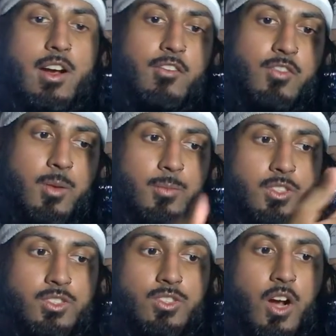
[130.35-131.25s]
from the
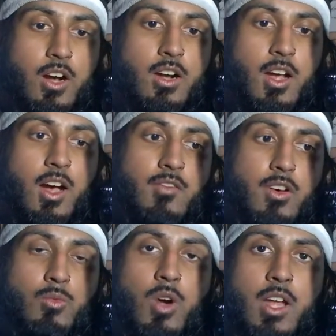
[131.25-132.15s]
start of a
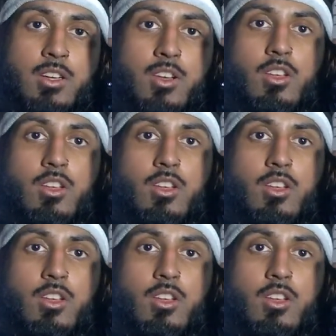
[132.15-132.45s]
run